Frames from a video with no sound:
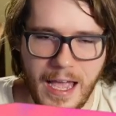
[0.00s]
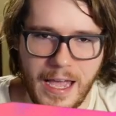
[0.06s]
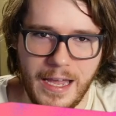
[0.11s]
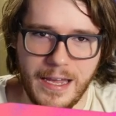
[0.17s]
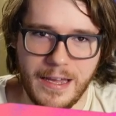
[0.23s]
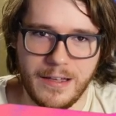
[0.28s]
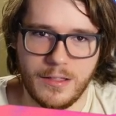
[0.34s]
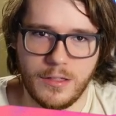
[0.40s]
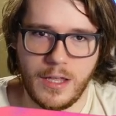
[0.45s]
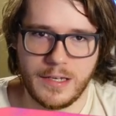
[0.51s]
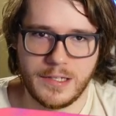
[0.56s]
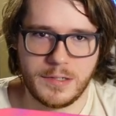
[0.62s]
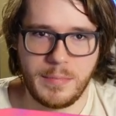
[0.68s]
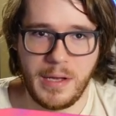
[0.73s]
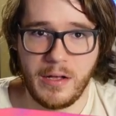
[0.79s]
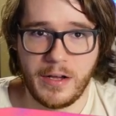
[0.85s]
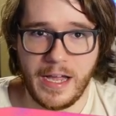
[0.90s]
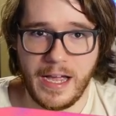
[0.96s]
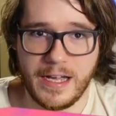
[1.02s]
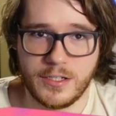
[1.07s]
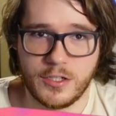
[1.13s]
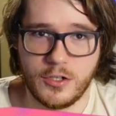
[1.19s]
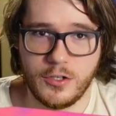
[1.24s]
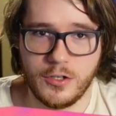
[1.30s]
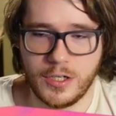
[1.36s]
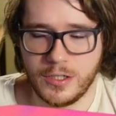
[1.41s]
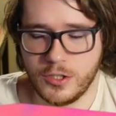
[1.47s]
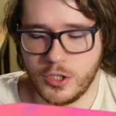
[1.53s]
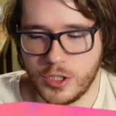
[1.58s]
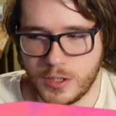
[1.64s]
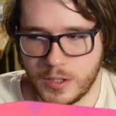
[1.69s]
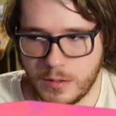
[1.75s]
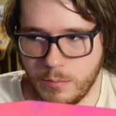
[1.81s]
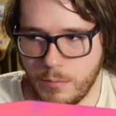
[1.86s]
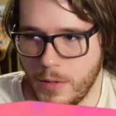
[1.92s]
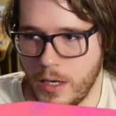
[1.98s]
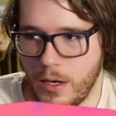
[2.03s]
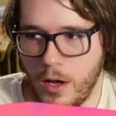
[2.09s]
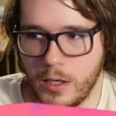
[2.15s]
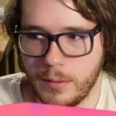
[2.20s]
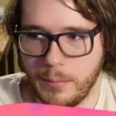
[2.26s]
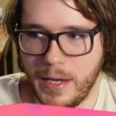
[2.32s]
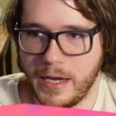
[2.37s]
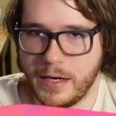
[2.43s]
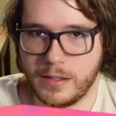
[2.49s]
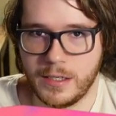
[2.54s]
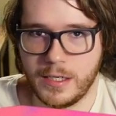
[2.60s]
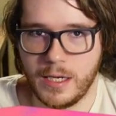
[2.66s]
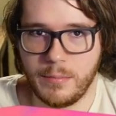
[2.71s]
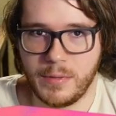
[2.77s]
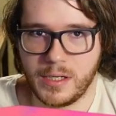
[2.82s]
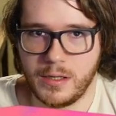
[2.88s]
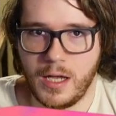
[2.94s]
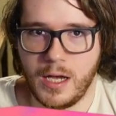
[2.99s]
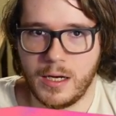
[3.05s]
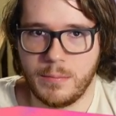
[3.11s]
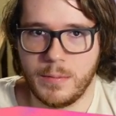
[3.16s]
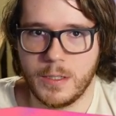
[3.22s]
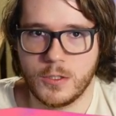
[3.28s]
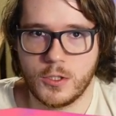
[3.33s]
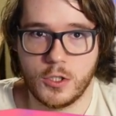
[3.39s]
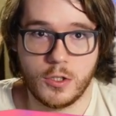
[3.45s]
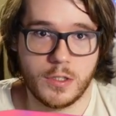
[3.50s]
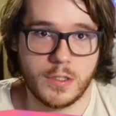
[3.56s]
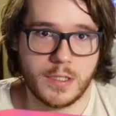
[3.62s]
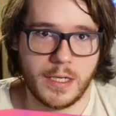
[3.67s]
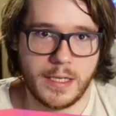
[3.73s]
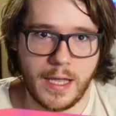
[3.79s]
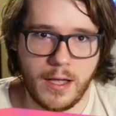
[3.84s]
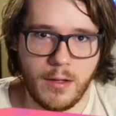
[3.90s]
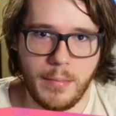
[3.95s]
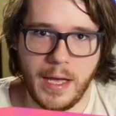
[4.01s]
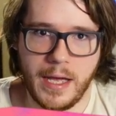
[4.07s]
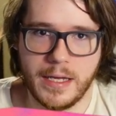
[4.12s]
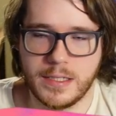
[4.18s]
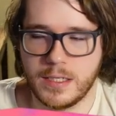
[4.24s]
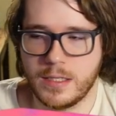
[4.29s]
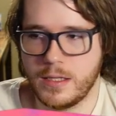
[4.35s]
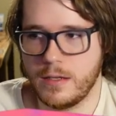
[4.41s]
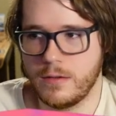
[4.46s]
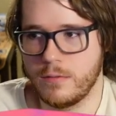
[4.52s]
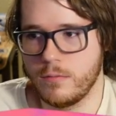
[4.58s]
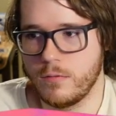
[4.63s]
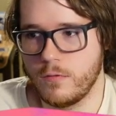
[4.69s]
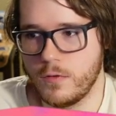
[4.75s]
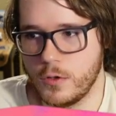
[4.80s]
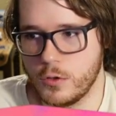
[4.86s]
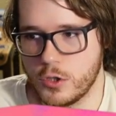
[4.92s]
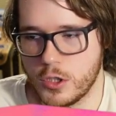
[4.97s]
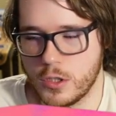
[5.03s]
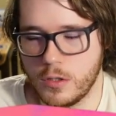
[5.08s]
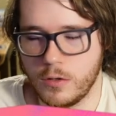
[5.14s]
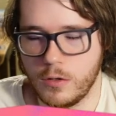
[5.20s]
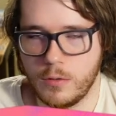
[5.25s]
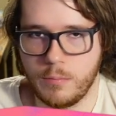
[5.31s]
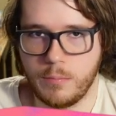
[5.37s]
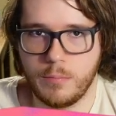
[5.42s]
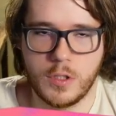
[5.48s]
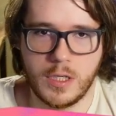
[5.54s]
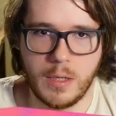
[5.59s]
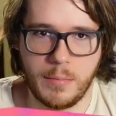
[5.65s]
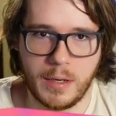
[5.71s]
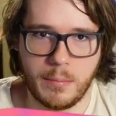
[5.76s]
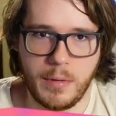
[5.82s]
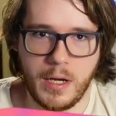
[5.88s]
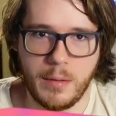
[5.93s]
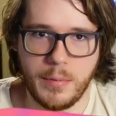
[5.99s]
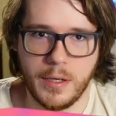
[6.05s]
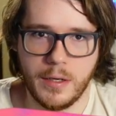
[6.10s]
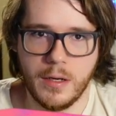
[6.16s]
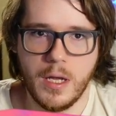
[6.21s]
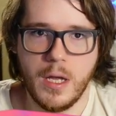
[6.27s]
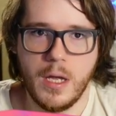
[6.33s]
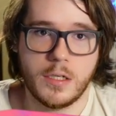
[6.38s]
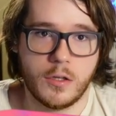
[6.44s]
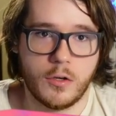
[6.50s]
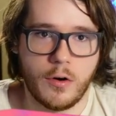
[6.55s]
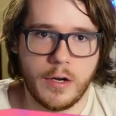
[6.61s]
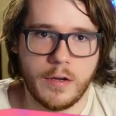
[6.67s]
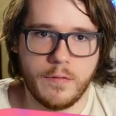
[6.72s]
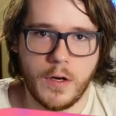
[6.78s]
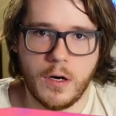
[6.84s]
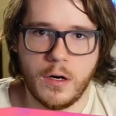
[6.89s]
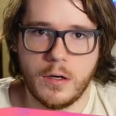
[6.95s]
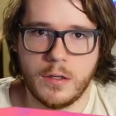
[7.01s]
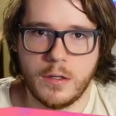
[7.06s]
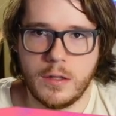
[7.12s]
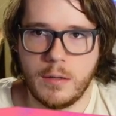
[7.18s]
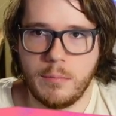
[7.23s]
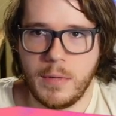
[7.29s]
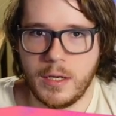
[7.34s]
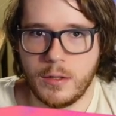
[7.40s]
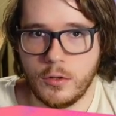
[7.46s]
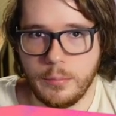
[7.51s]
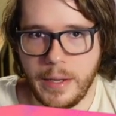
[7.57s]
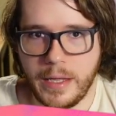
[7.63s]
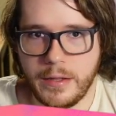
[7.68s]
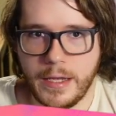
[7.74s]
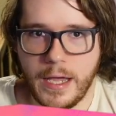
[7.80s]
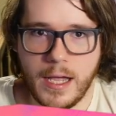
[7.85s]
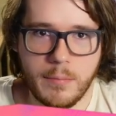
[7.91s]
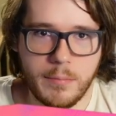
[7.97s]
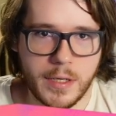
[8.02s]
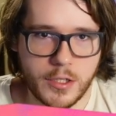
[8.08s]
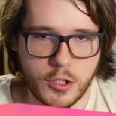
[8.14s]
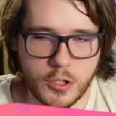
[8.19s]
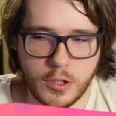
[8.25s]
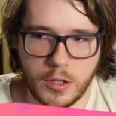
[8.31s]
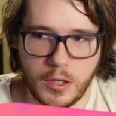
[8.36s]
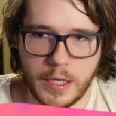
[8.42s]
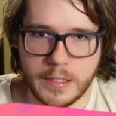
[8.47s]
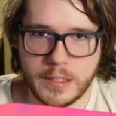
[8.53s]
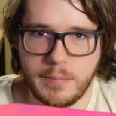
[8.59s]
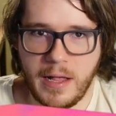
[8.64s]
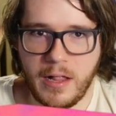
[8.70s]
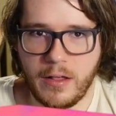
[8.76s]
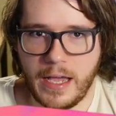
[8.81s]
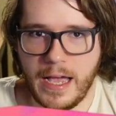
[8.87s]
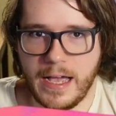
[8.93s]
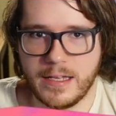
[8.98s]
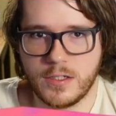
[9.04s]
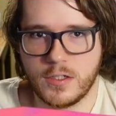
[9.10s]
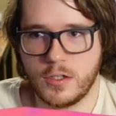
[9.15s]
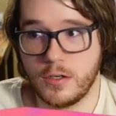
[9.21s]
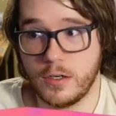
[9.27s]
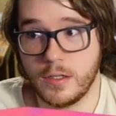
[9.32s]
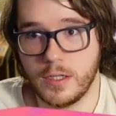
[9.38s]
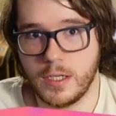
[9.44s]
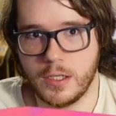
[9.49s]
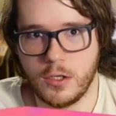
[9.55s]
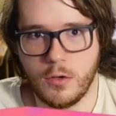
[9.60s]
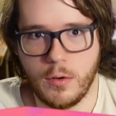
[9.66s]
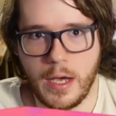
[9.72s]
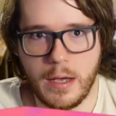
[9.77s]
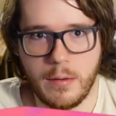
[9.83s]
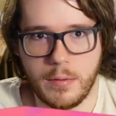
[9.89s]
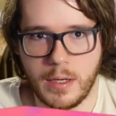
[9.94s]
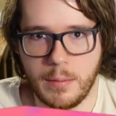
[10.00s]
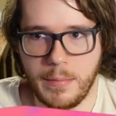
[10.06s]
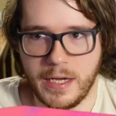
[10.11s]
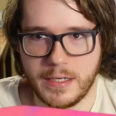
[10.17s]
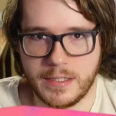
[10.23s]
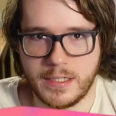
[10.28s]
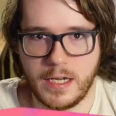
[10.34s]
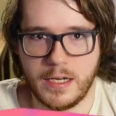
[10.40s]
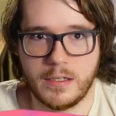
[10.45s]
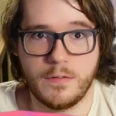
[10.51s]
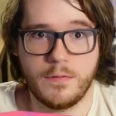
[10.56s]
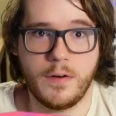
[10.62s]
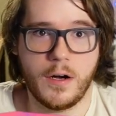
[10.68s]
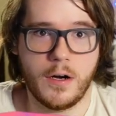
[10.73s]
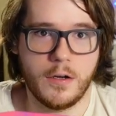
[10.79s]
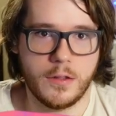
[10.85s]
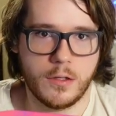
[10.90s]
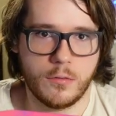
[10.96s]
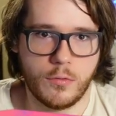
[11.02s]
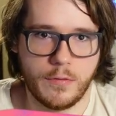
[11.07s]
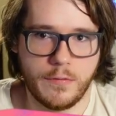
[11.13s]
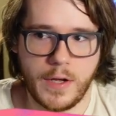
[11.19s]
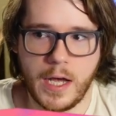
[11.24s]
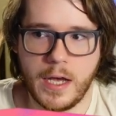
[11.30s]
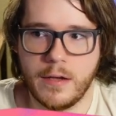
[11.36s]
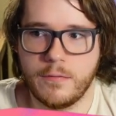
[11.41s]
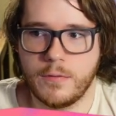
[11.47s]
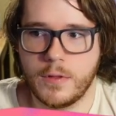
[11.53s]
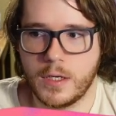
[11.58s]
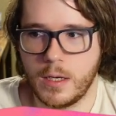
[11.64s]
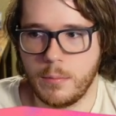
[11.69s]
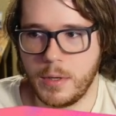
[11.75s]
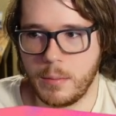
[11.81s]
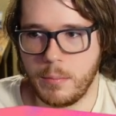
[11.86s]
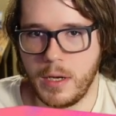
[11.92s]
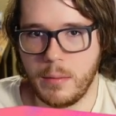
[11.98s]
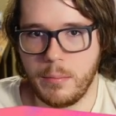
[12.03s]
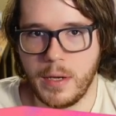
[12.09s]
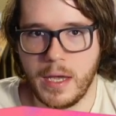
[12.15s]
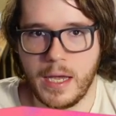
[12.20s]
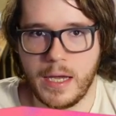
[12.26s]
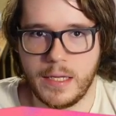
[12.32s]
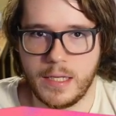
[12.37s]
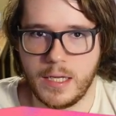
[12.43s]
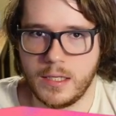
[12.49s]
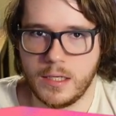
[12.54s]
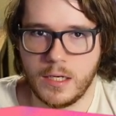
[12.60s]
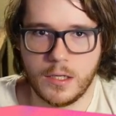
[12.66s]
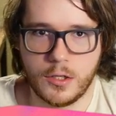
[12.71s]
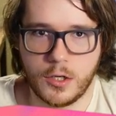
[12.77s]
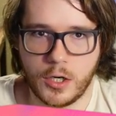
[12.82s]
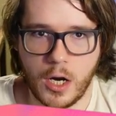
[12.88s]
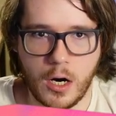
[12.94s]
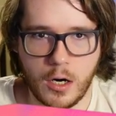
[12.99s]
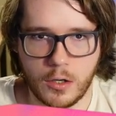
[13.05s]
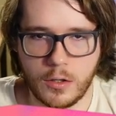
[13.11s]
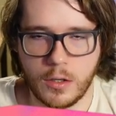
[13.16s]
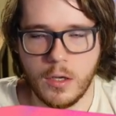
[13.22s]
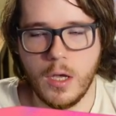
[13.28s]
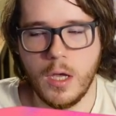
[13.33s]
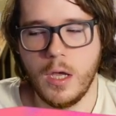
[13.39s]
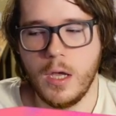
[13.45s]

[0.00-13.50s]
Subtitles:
a light spellcaster, you can just automatically gimmick lock because you can send Albaz and then fusion or gimmick puppet to the graveyard, and then make Lubellion pitch the light spellcaster, and then you can make a Sanctifier and then revive the gimmick puppet and any other card